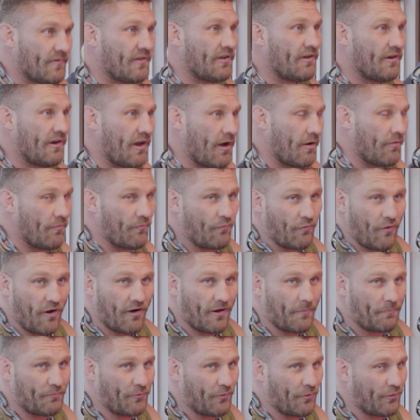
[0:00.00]
you know, run
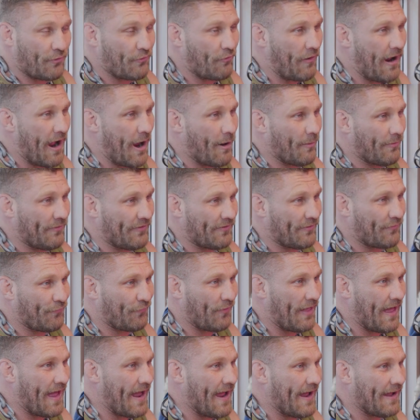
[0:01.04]
up through the crowd with his
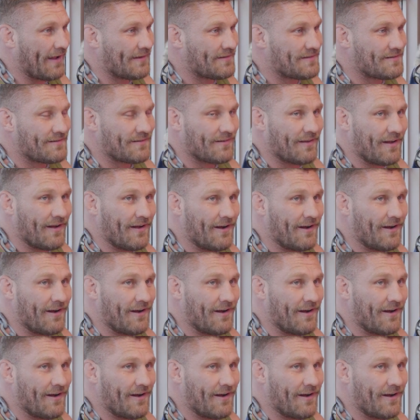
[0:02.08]
flags.